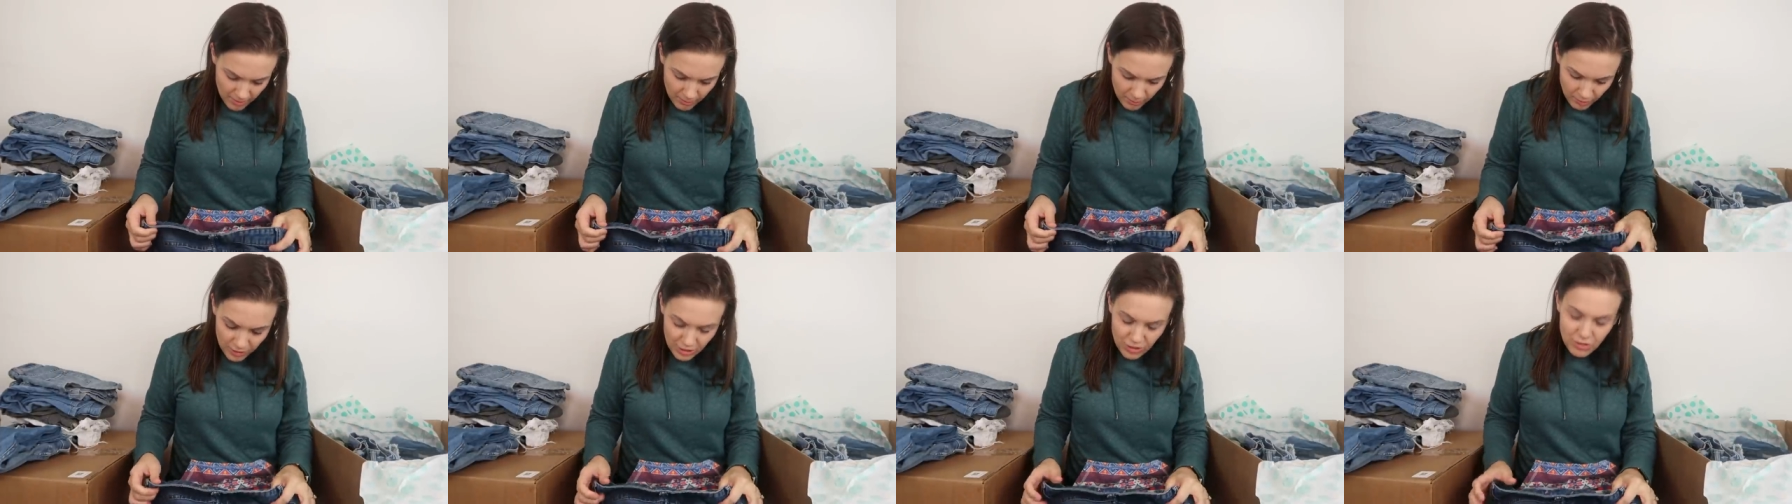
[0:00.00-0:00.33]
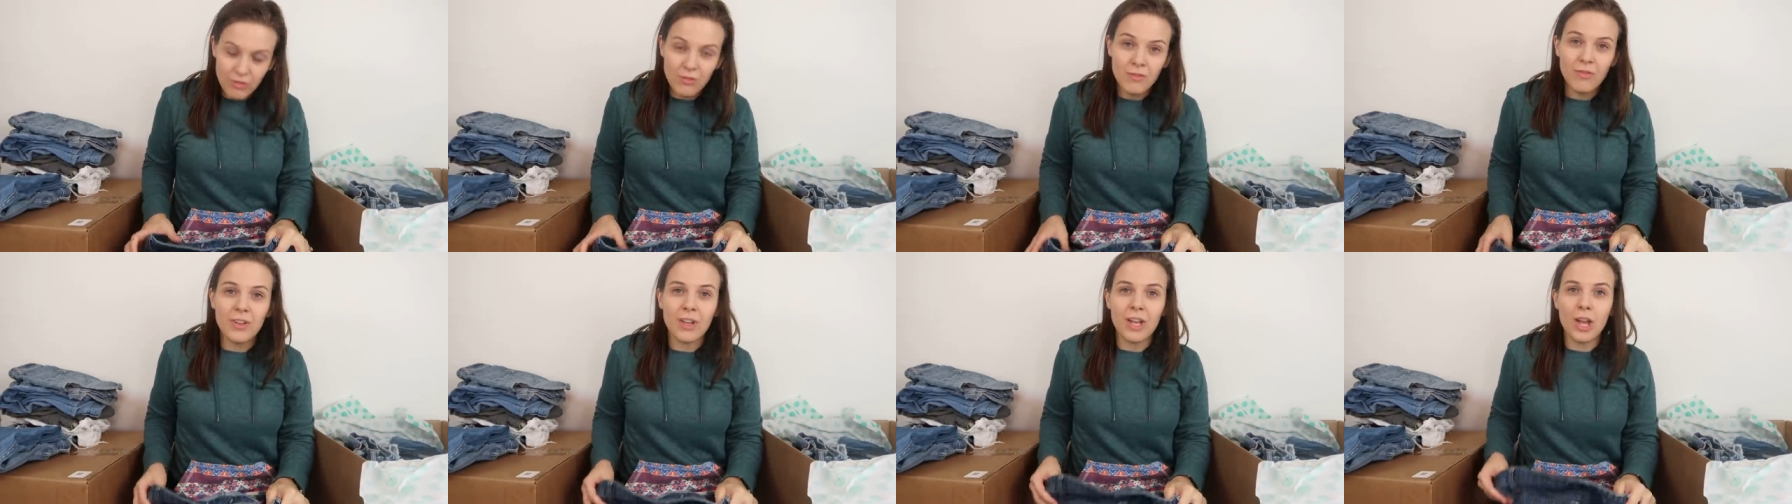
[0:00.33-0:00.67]
Once
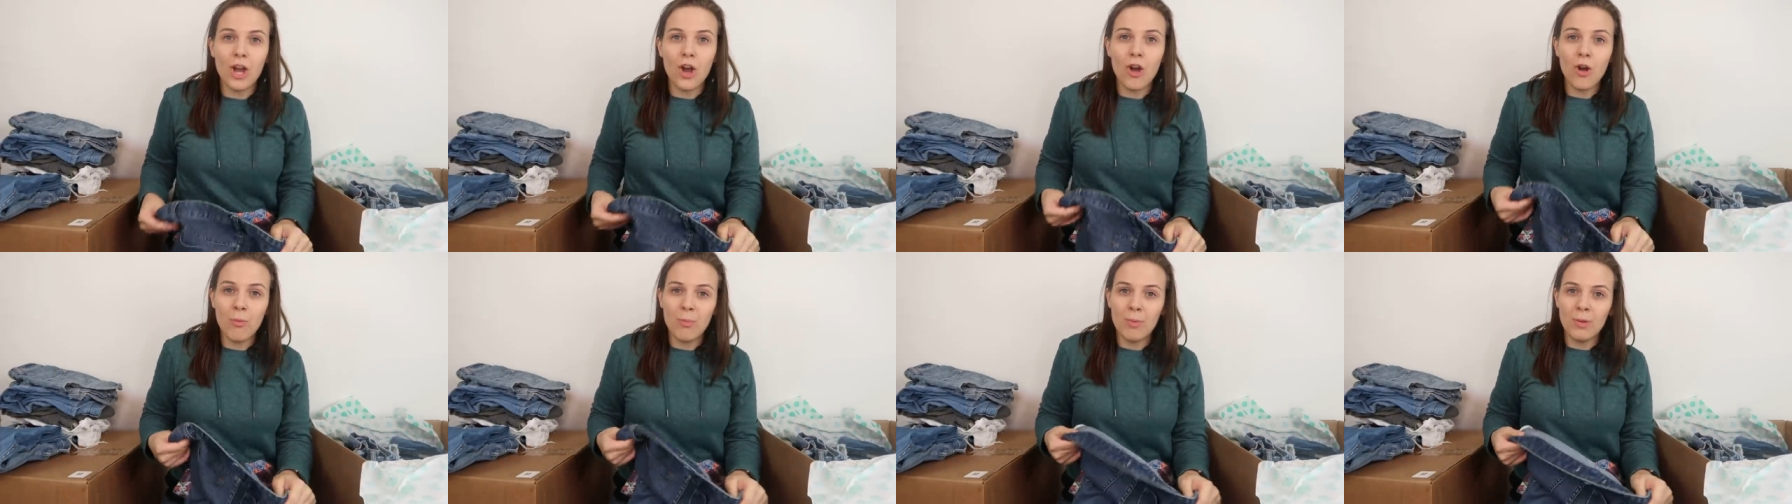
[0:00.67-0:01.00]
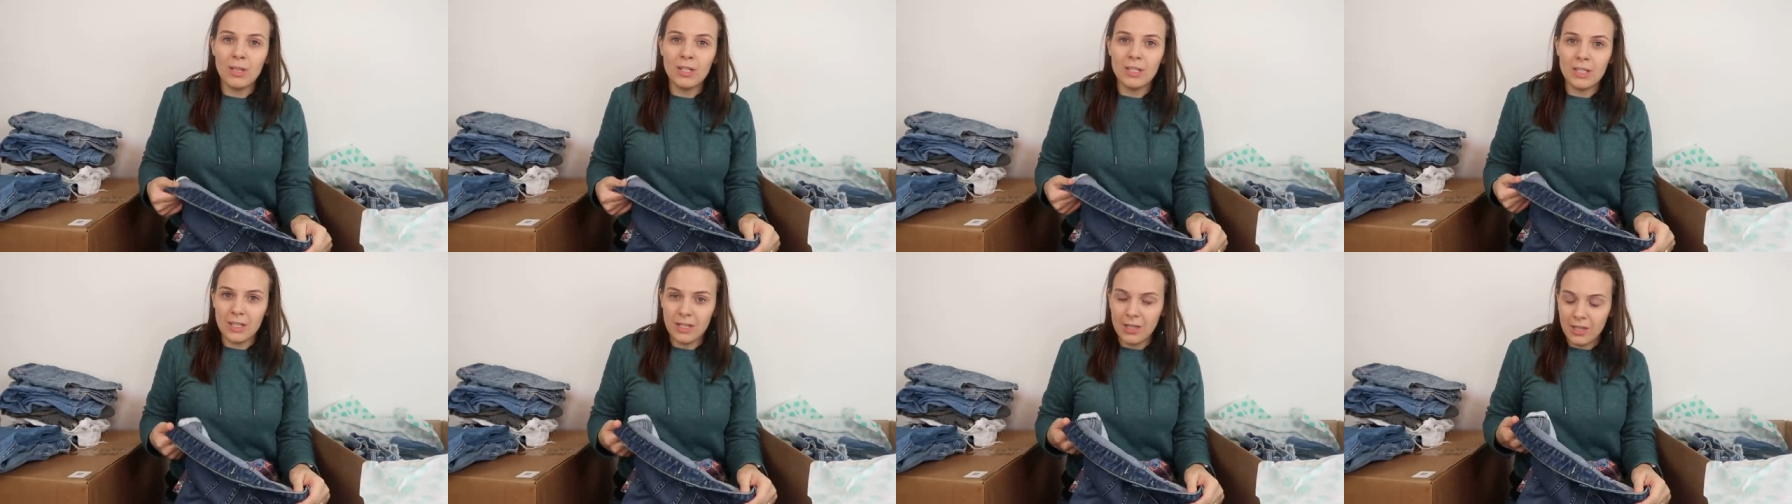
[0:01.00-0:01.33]
you've
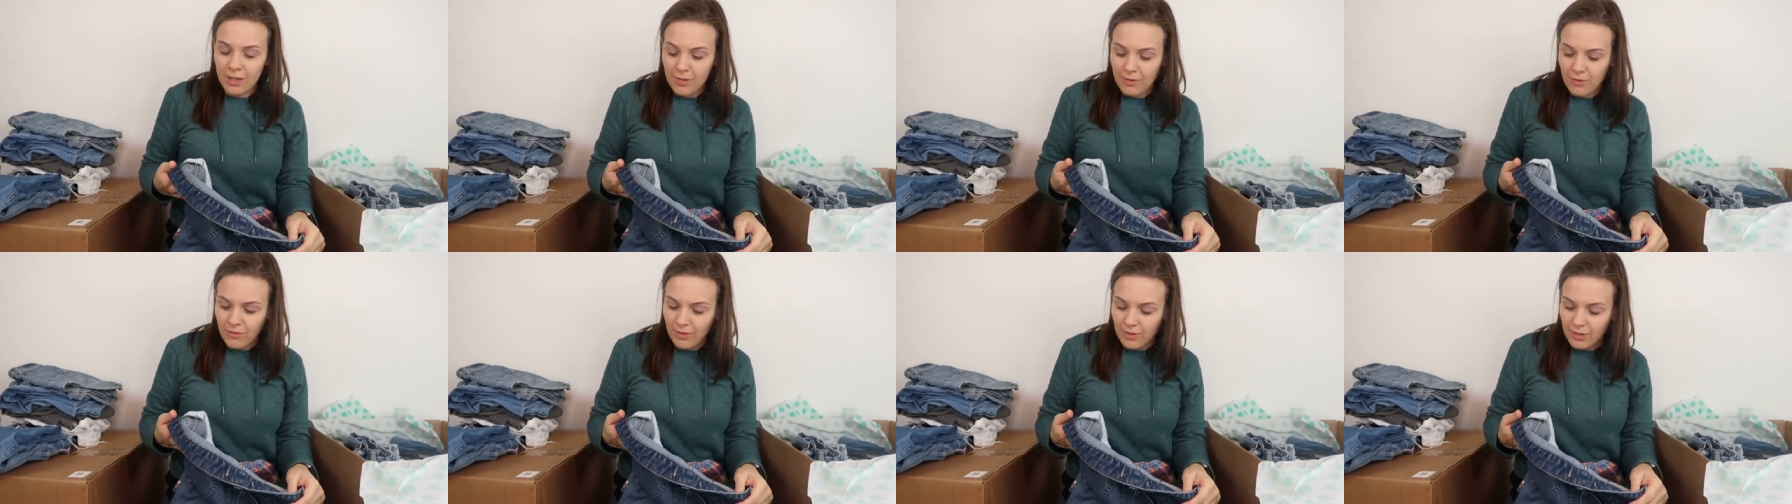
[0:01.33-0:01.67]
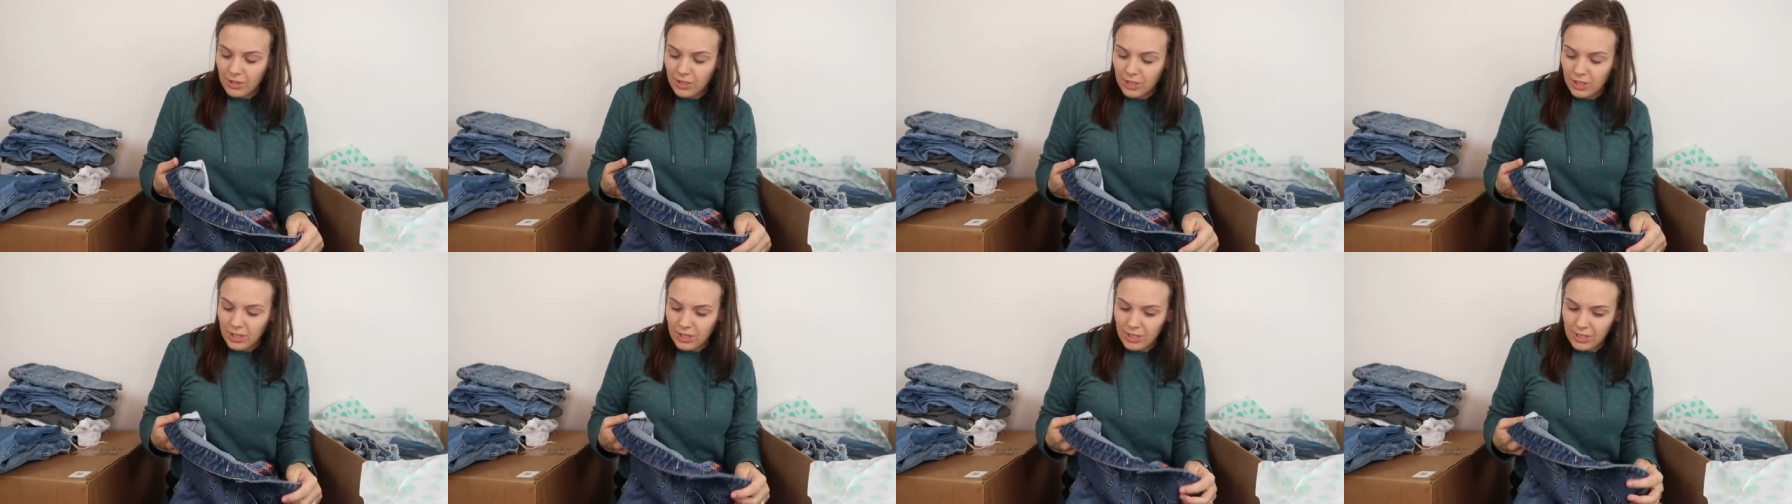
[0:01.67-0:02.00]
opened enough
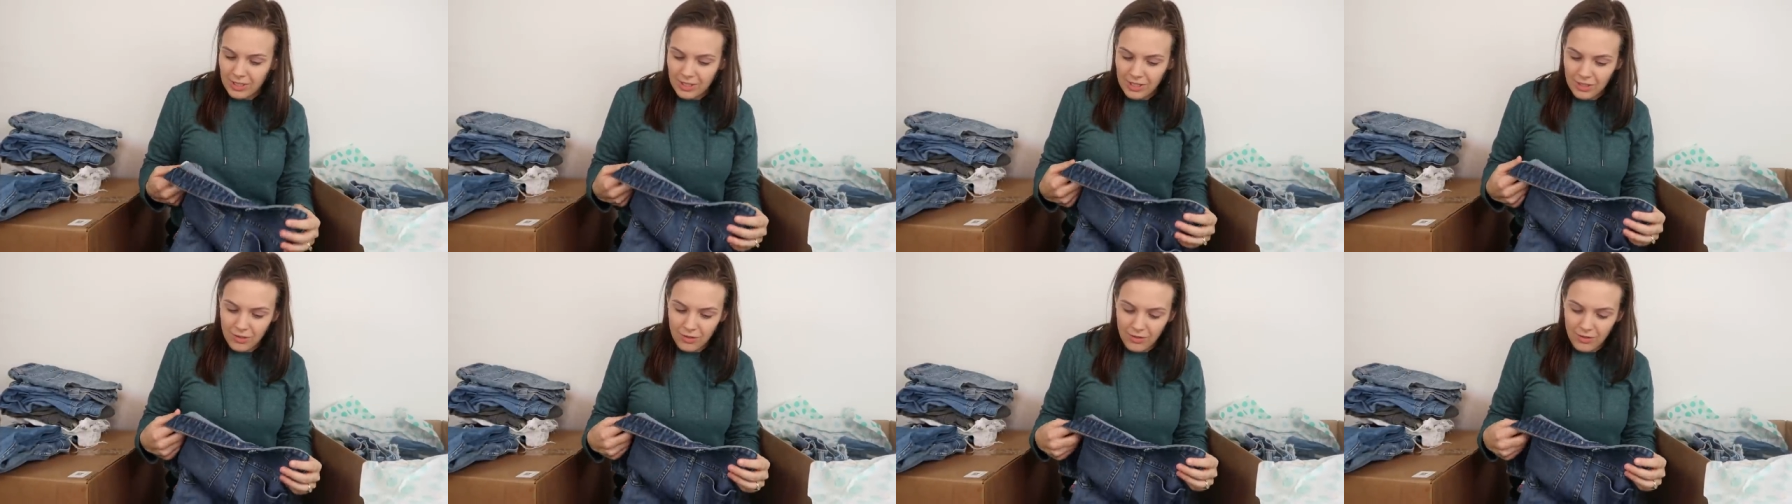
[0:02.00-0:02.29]
jeans,